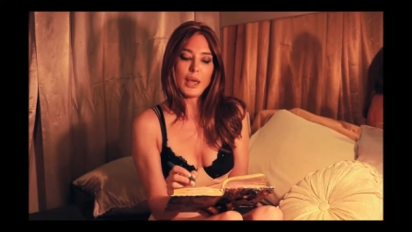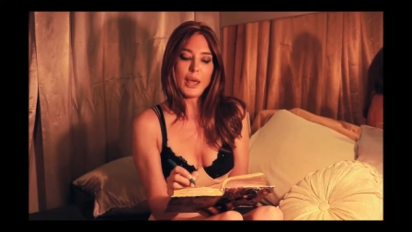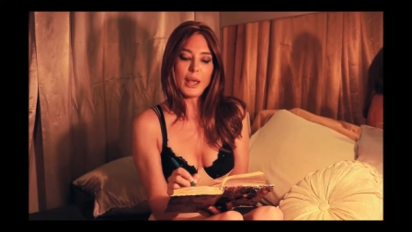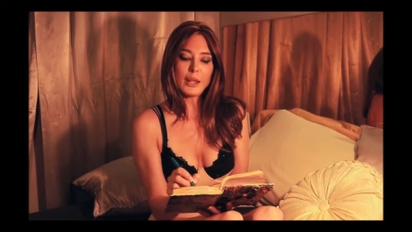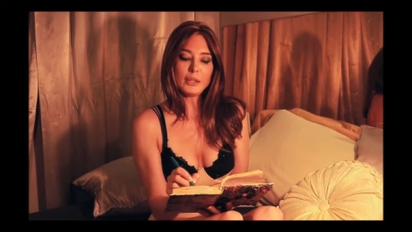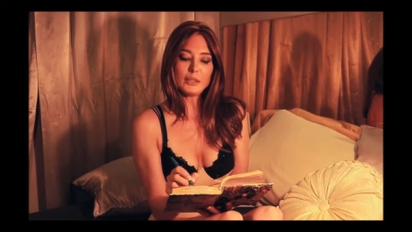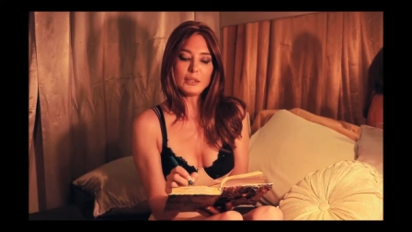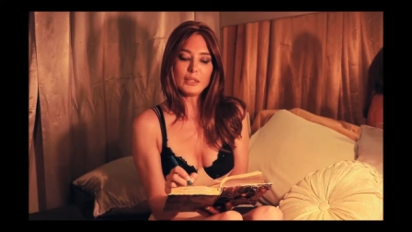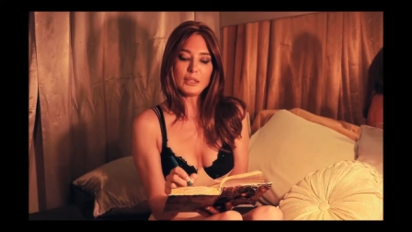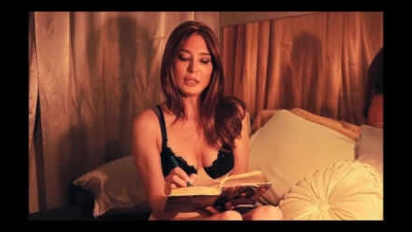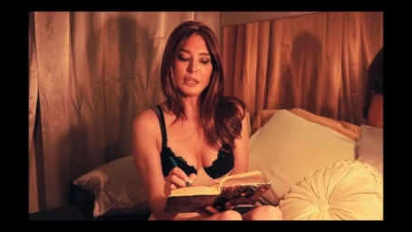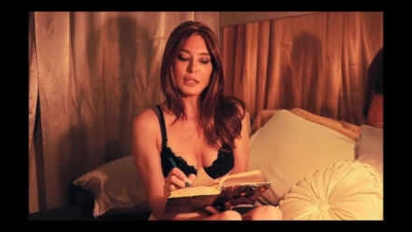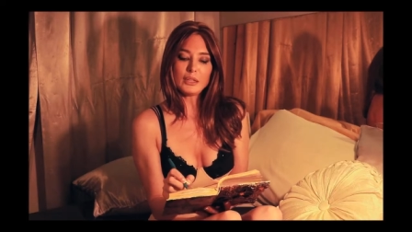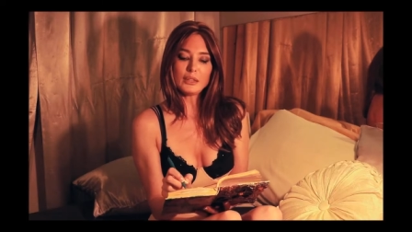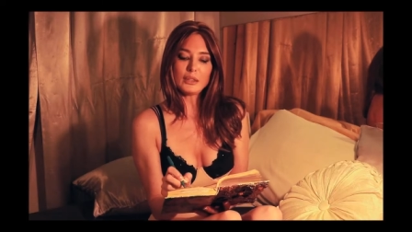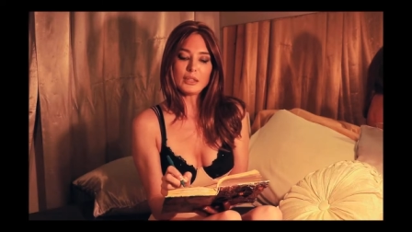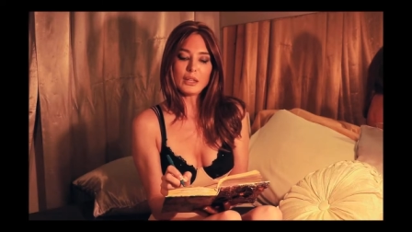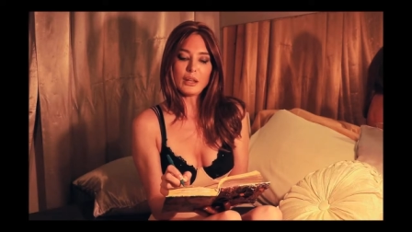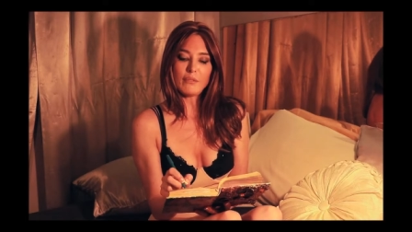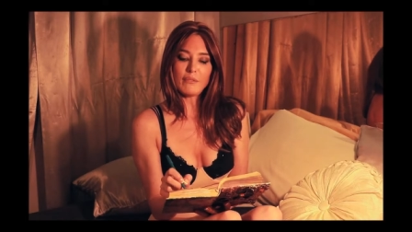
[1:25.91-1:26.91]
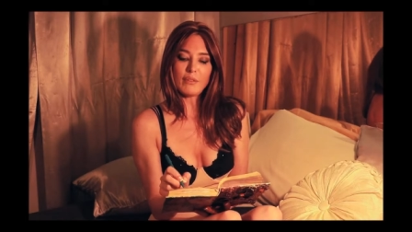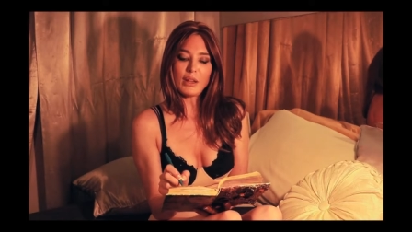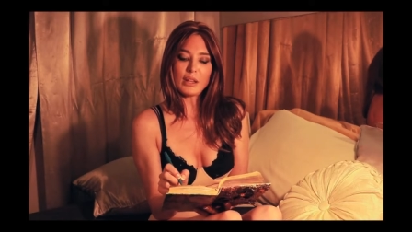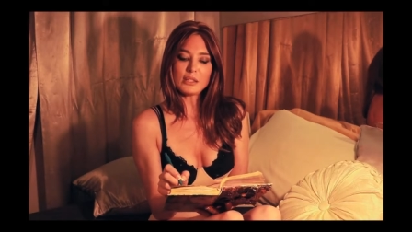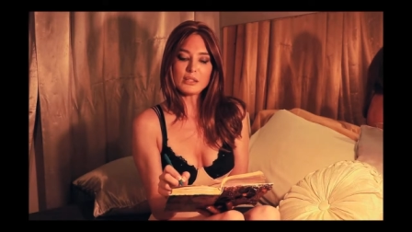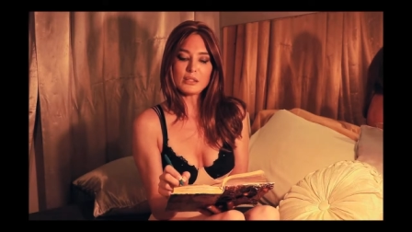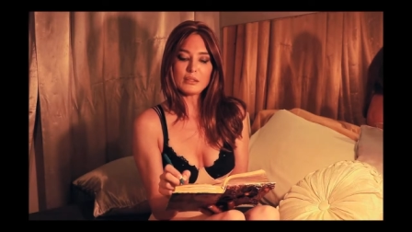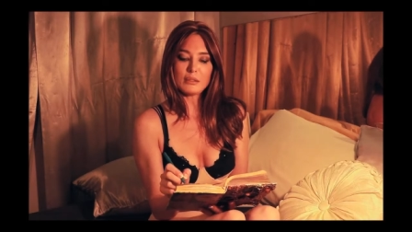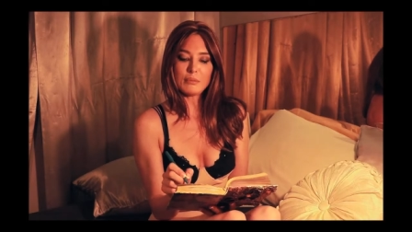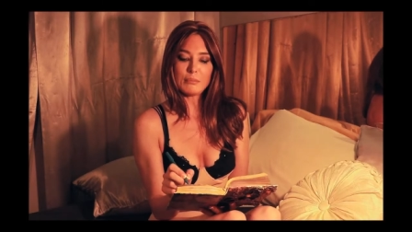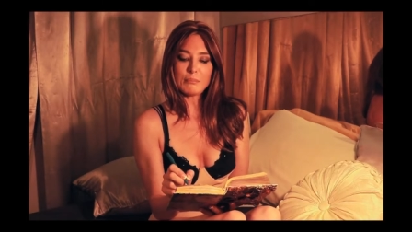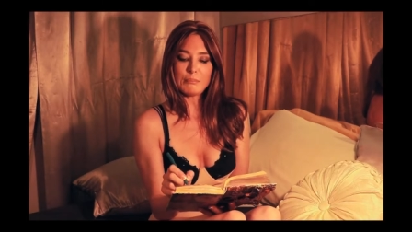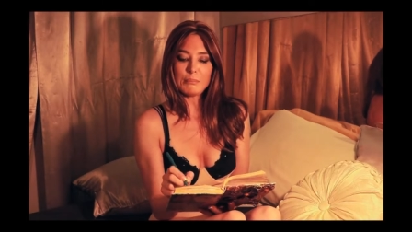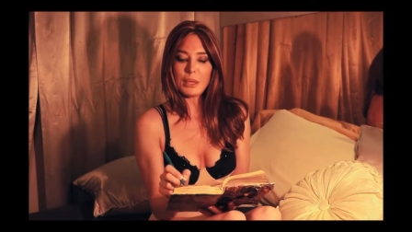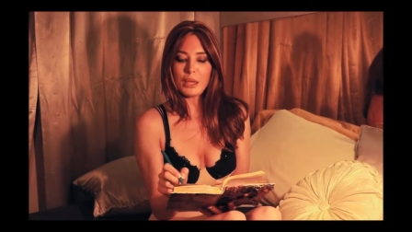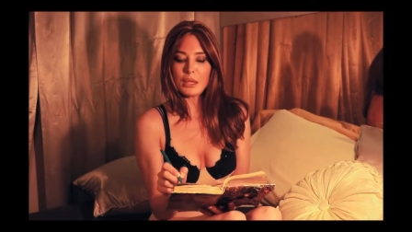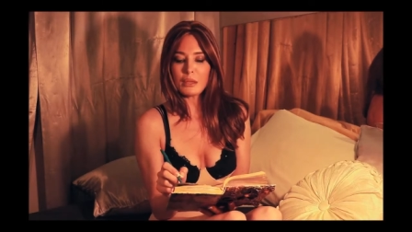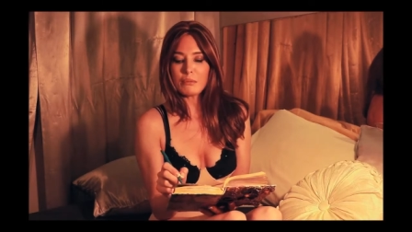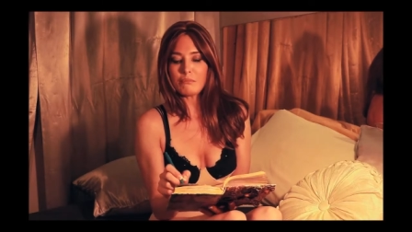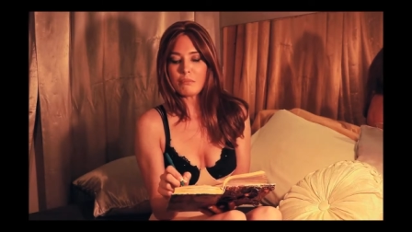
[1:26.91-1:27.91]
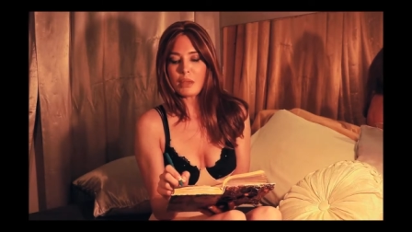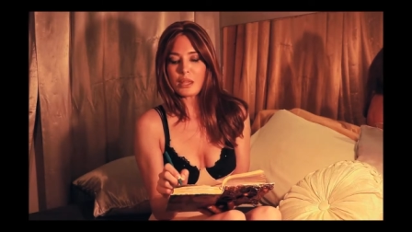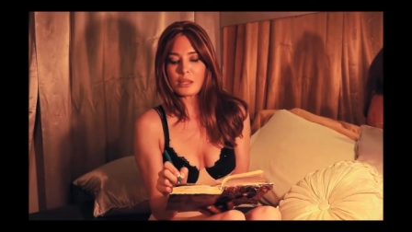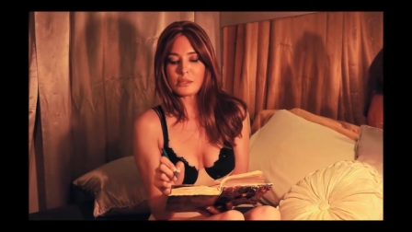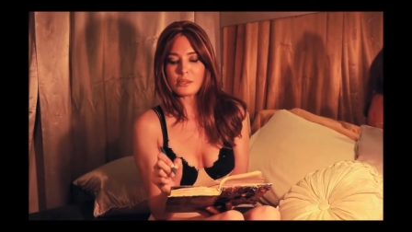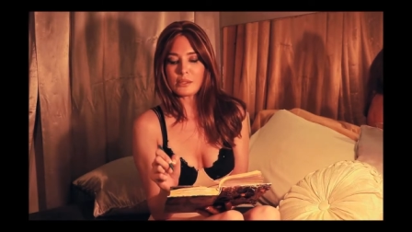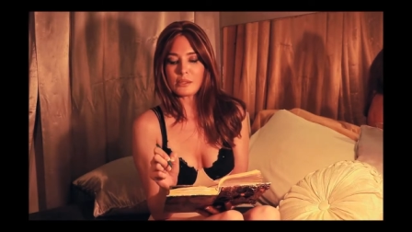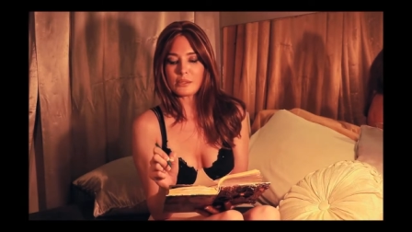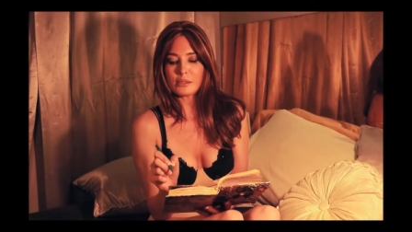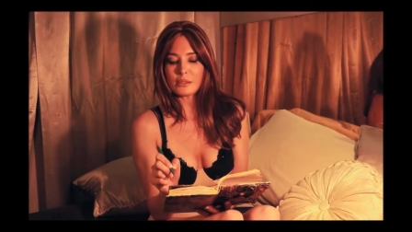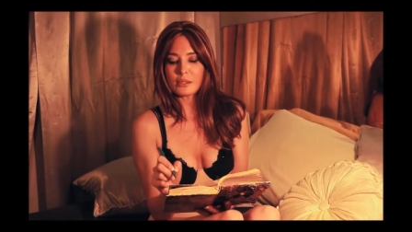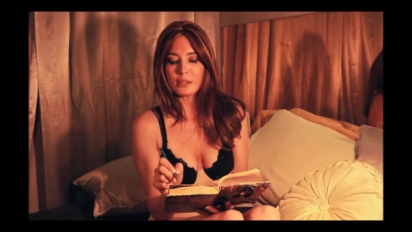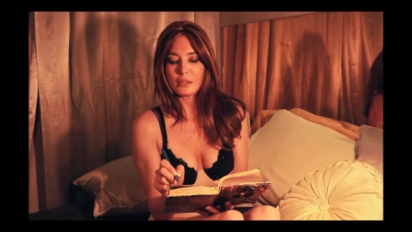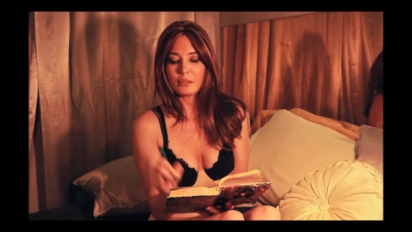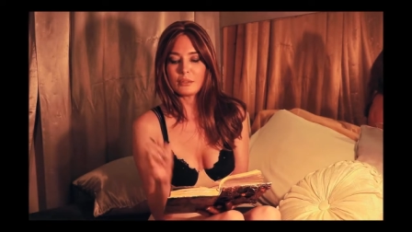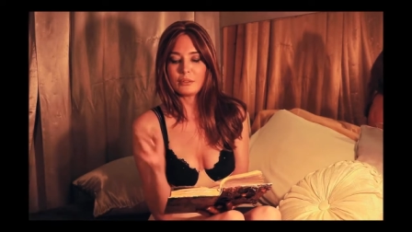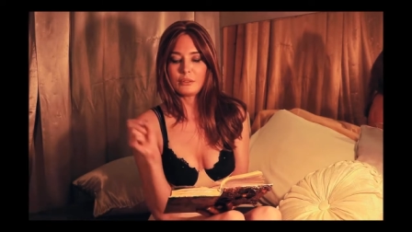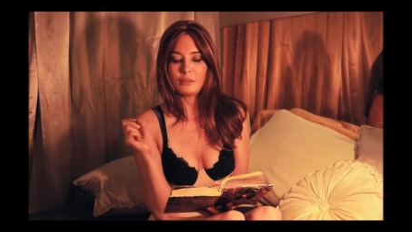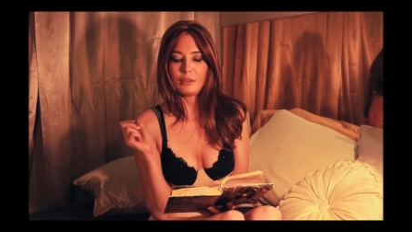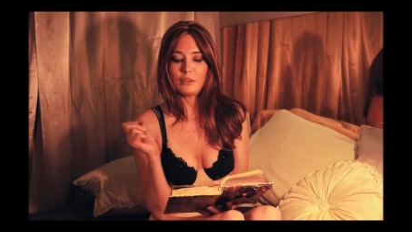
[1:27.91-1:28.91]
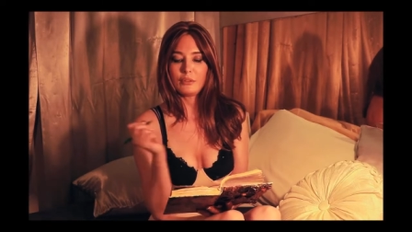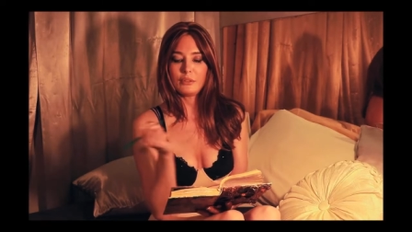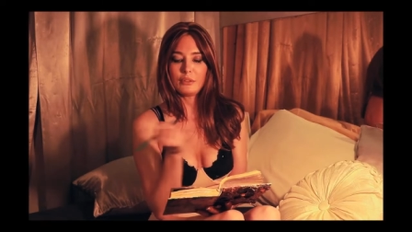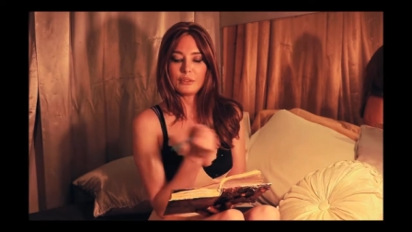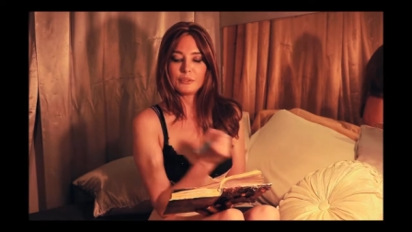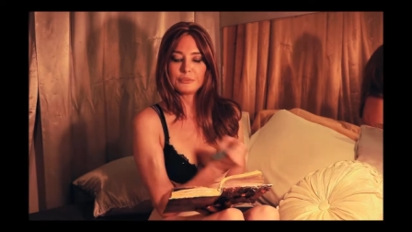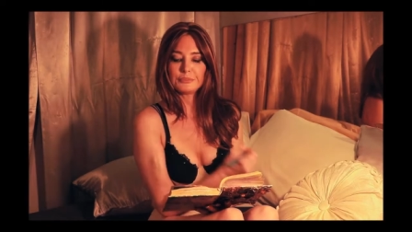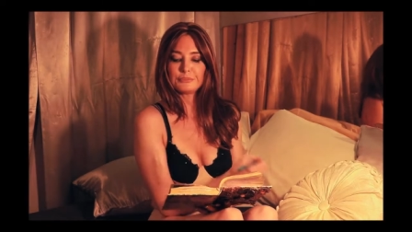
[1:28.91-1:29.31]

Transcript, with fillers: and it was big messes. Dude.